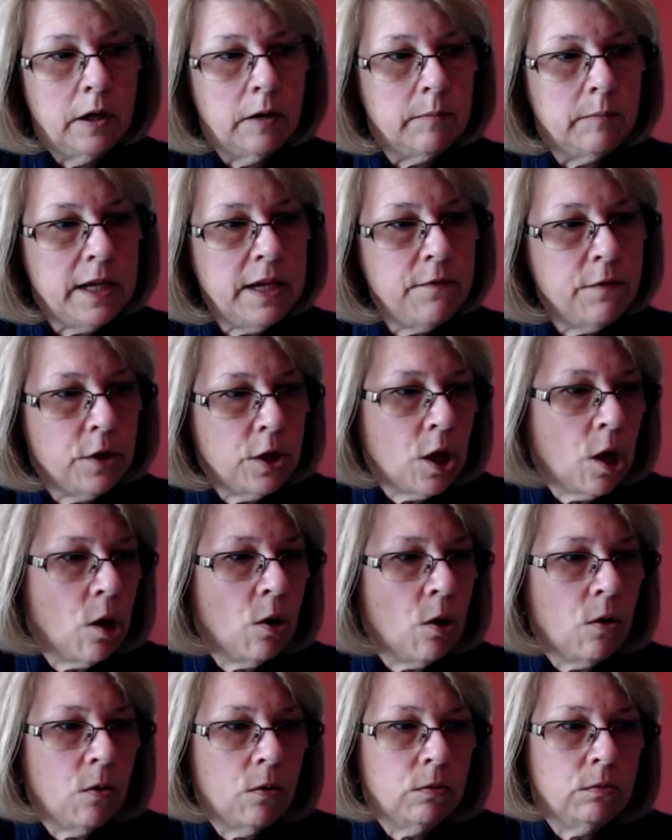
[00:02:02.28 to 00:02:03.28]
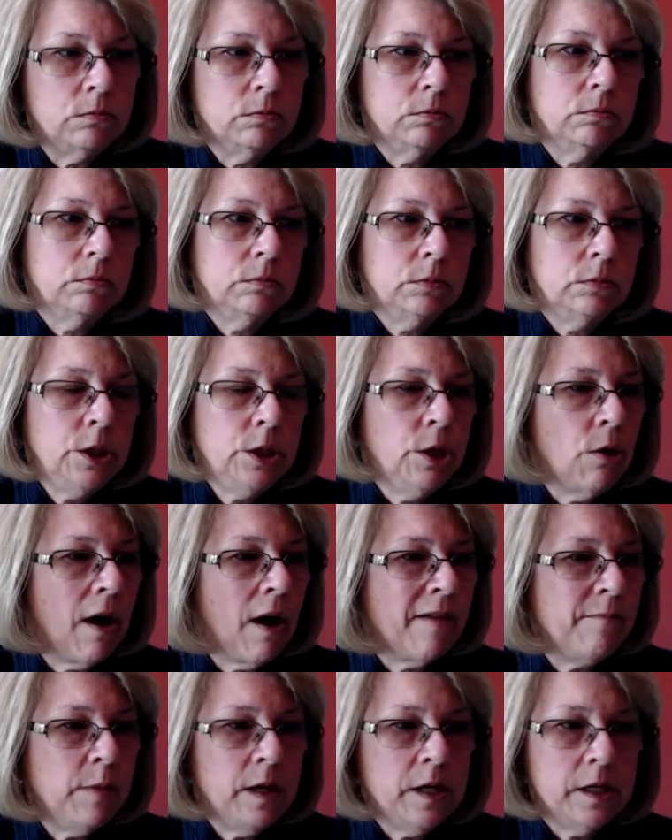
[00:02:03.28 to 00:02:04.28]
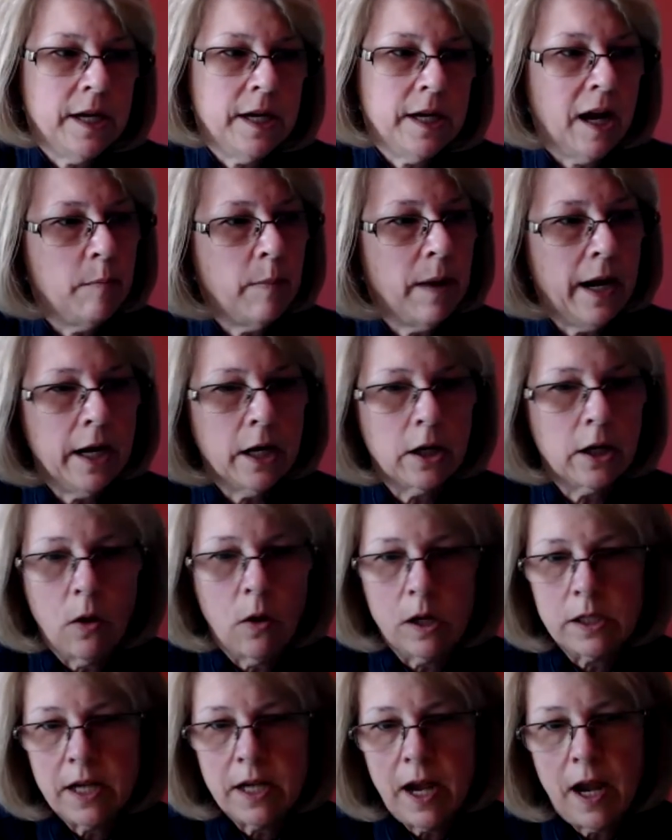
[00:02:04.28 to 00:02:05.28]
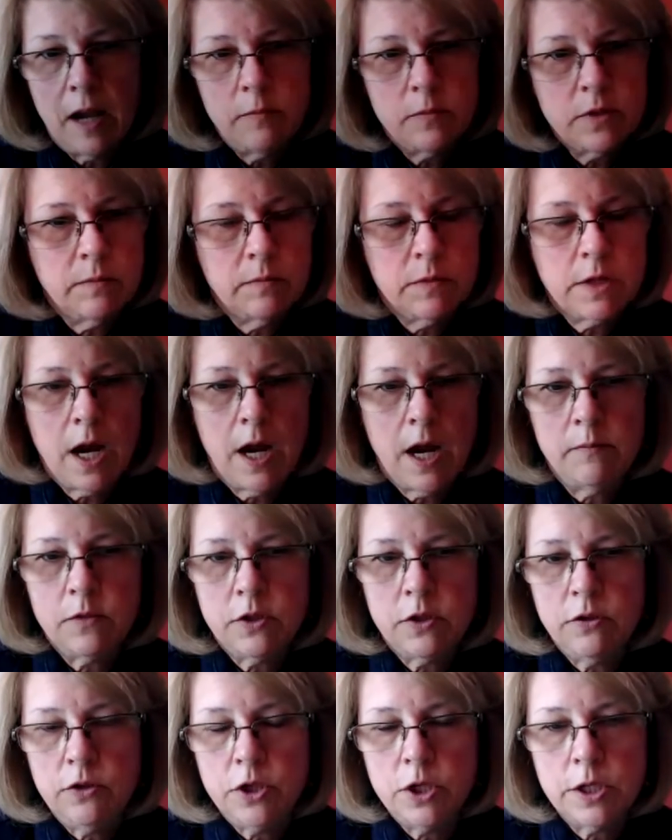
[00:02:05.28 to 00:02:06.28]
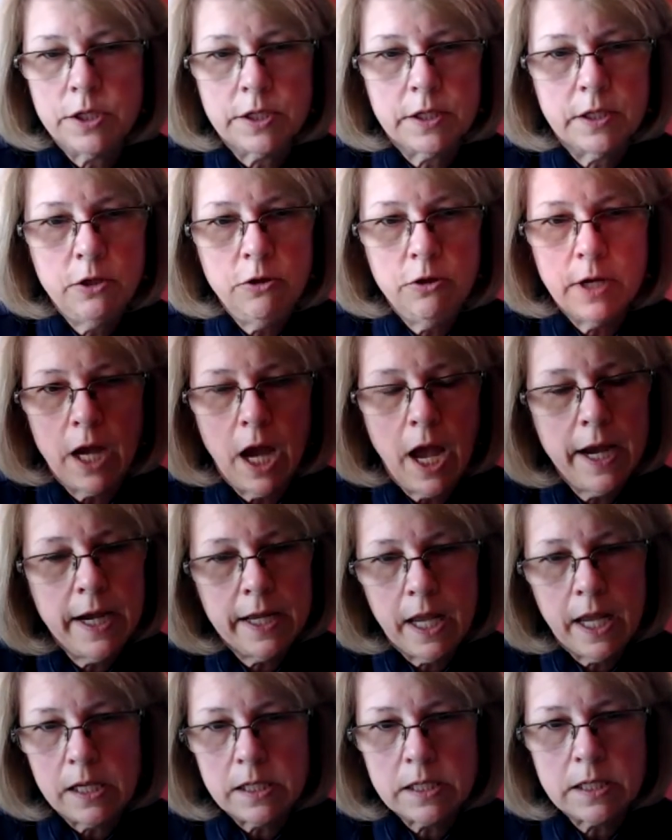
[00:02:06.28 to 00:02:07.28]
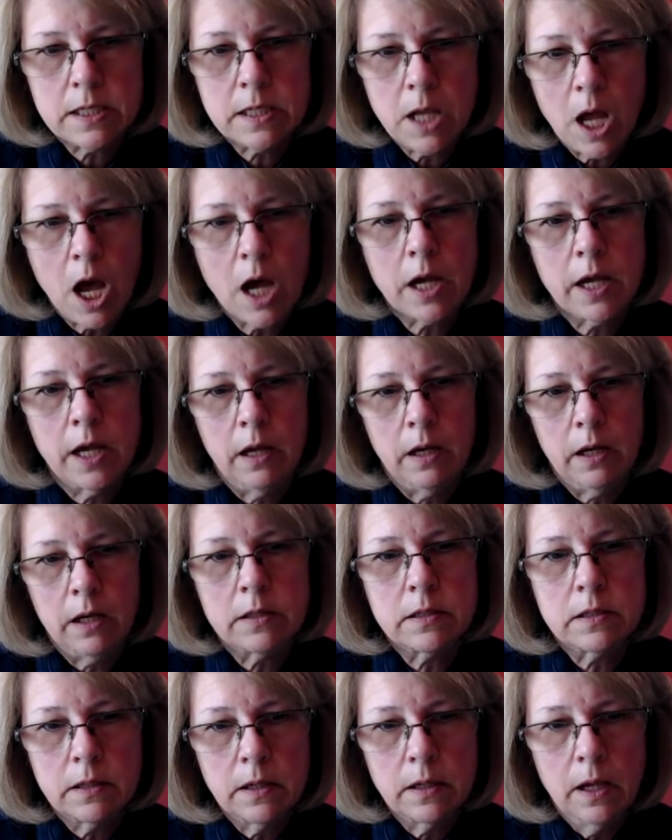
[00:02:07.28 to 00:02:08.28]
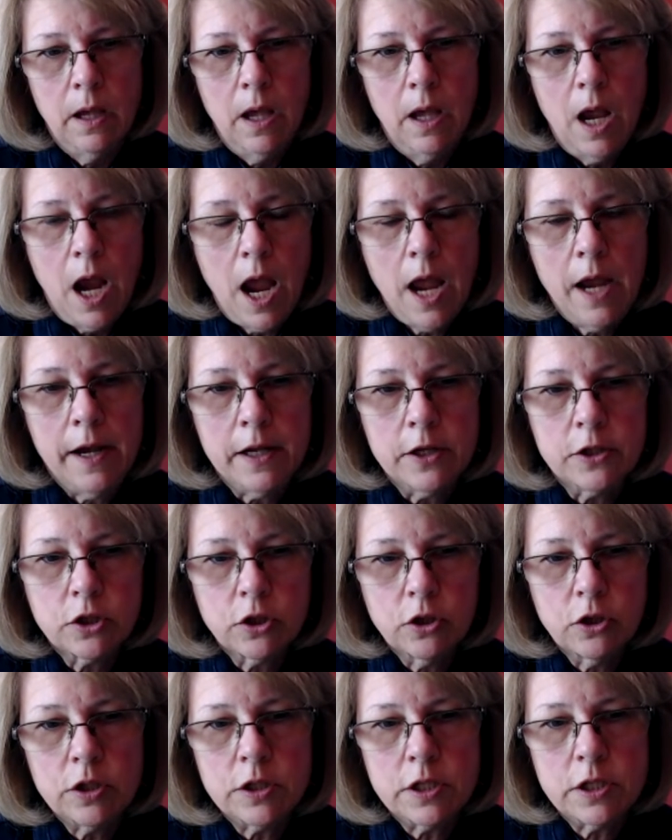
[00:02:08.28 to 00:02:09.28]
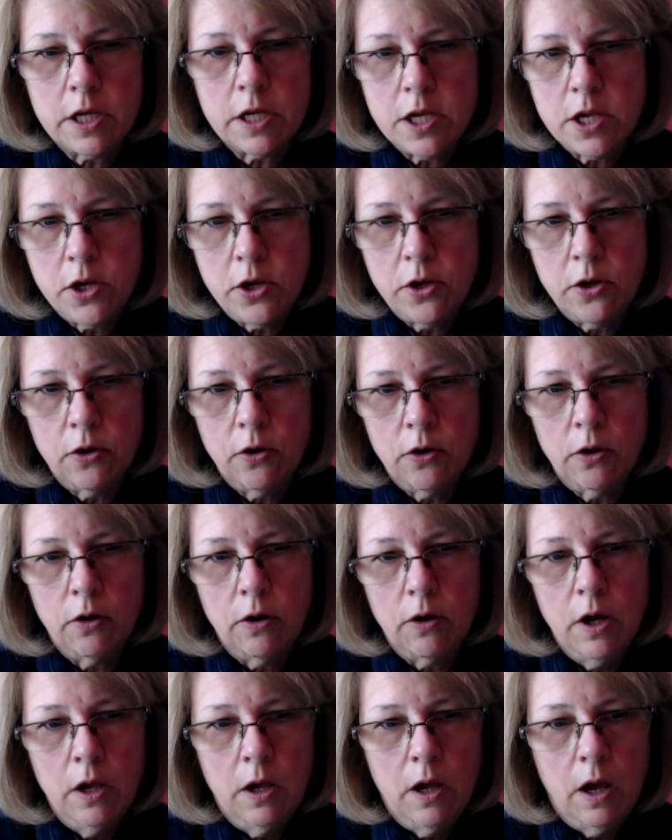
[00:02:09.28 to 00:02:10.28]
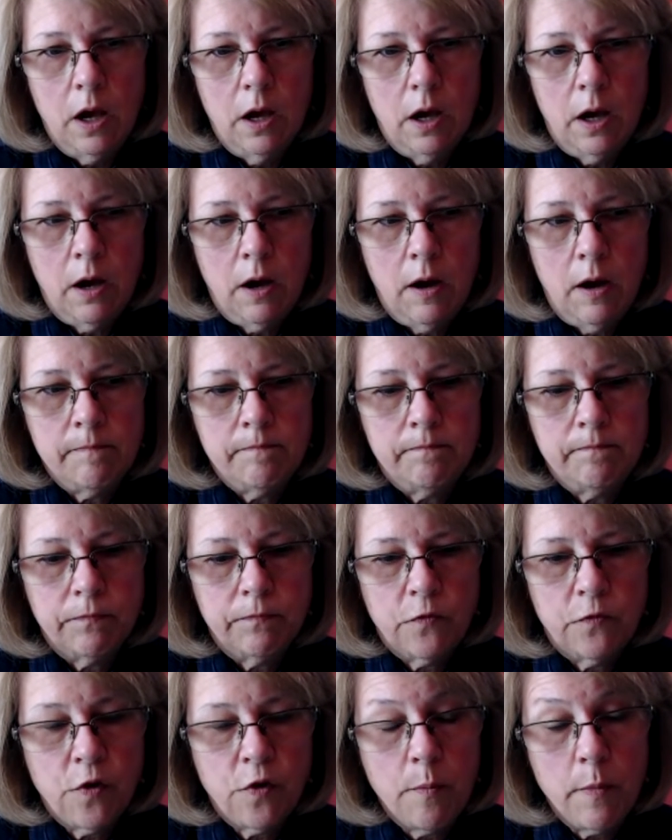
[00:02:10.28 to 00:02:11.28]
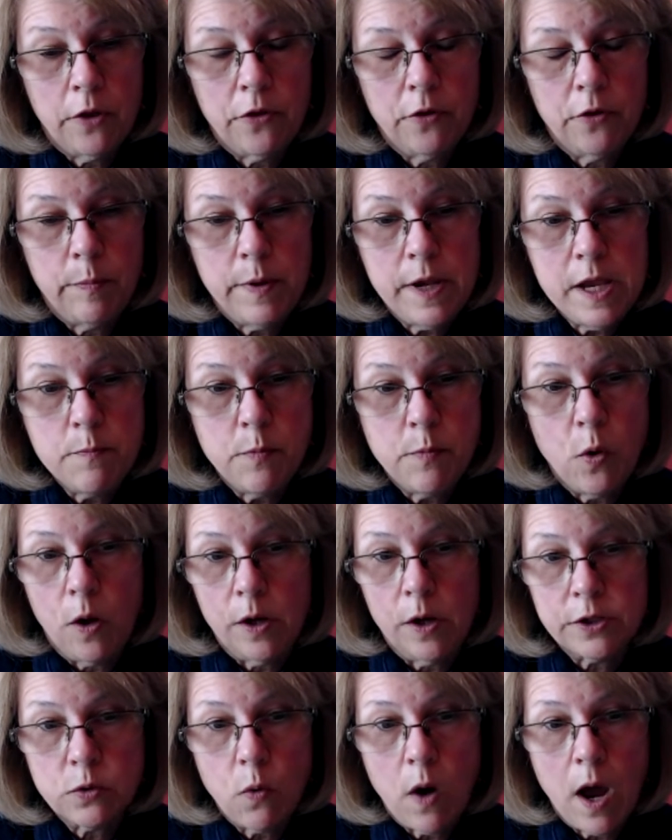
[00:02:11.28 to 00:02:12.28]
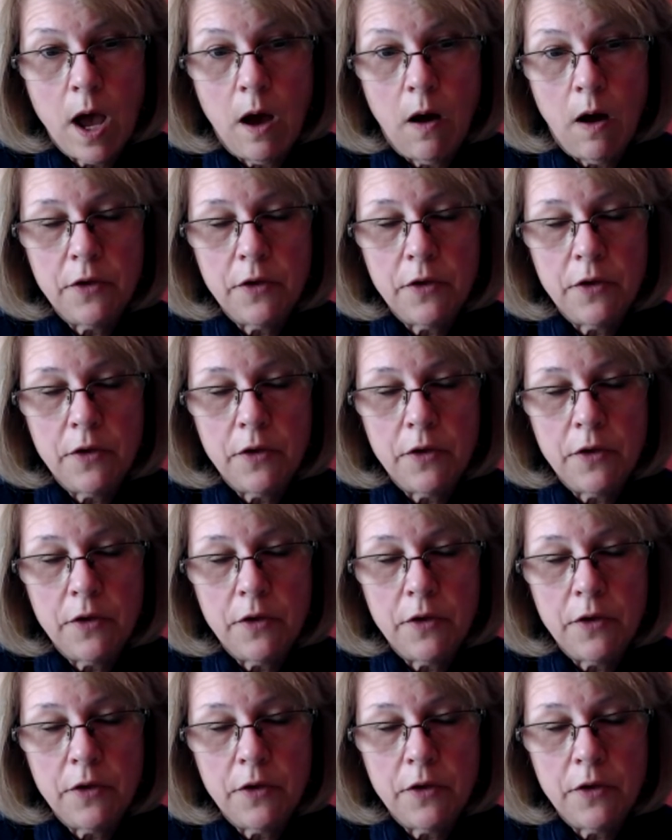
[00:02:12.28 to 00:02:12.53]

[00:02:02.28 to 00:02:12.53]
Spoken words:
even though I've been a diabetic a long time, sometimes you kind of get stuck, and it's good to hear from other people as well.